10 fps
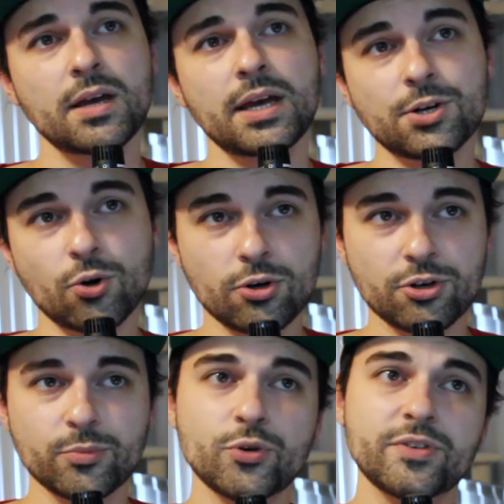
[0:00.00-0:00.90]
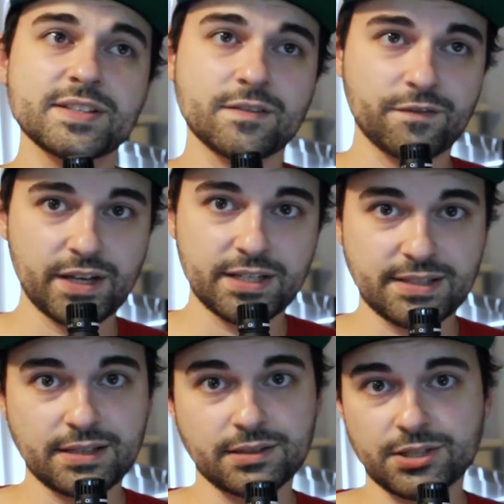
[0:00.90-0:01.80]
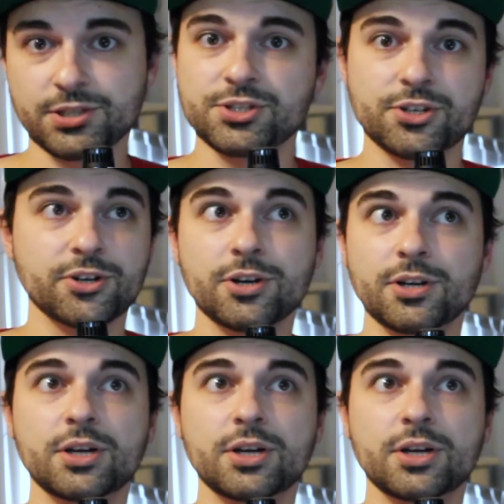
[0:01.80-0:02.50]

In horror movies and fantasy literature,